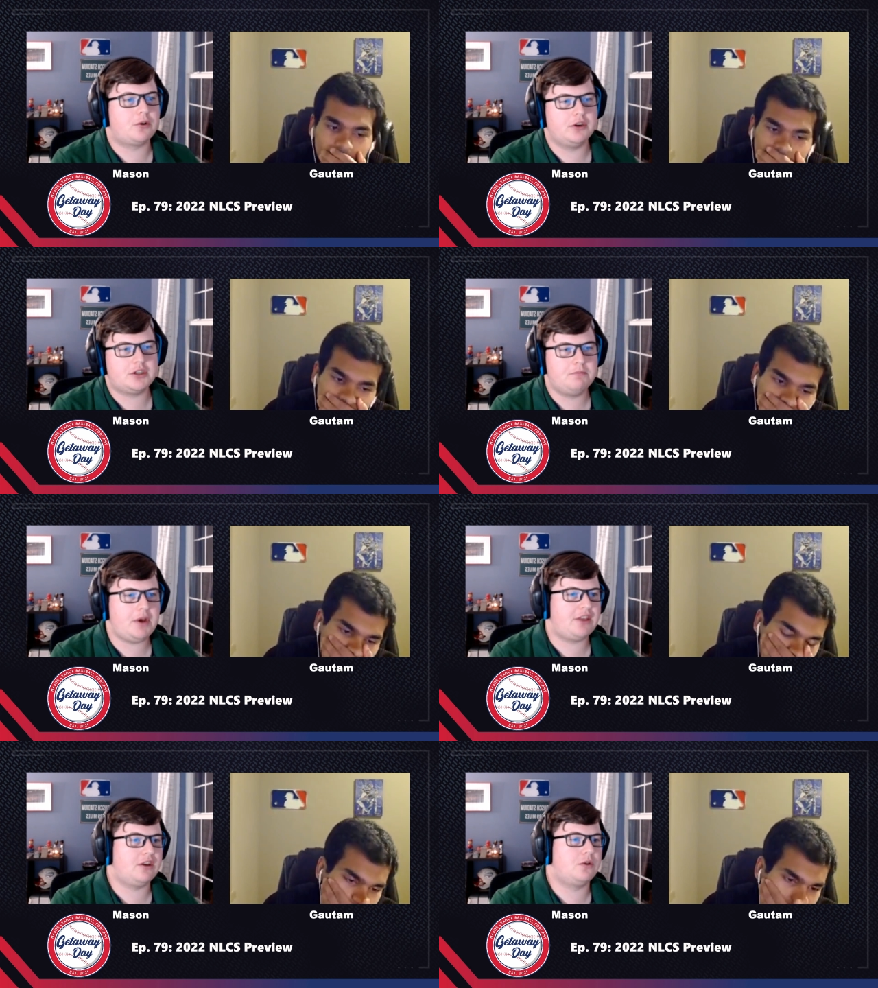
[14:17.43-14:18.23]
Speaker 1: Christian
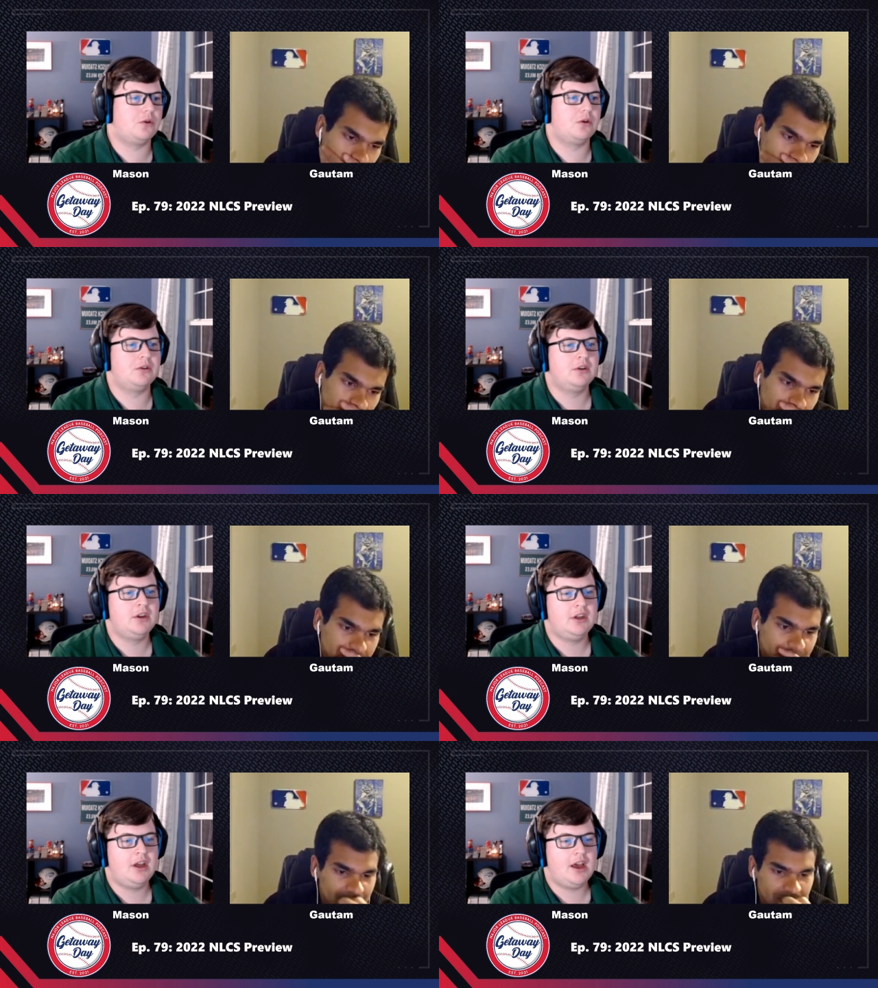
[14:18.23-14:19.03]
Bethancourt.
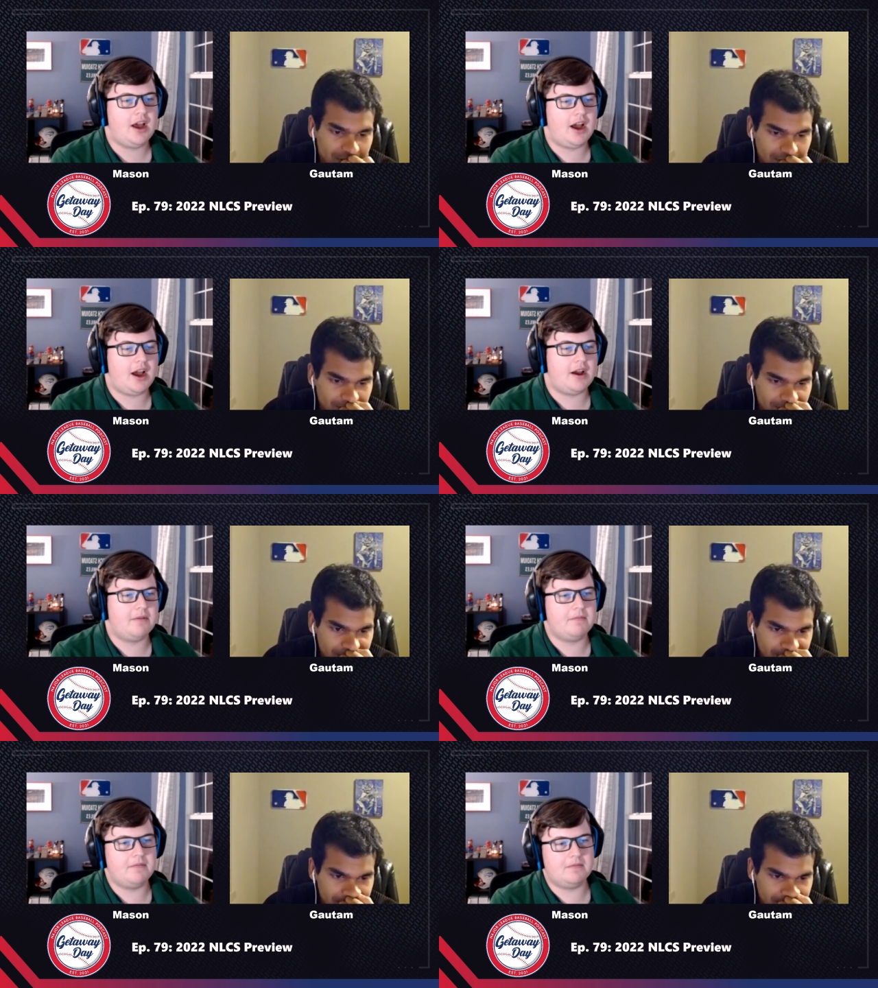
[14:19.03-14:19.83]

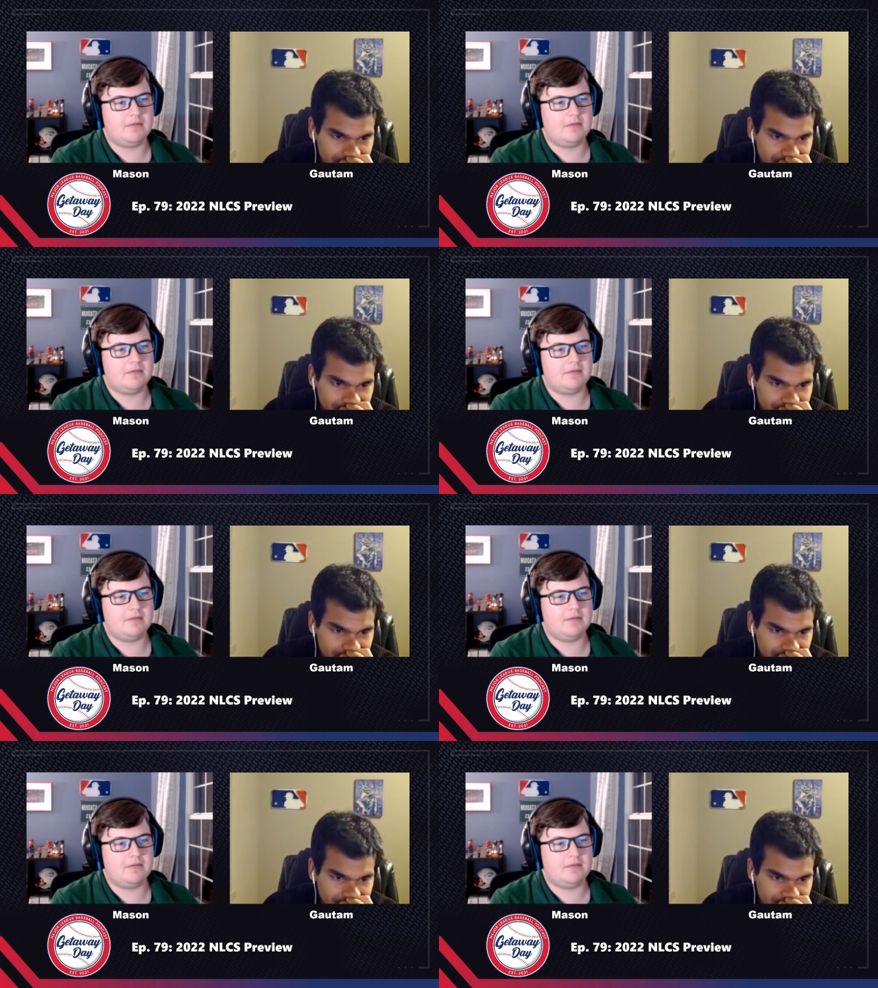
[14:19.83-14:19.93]
Um,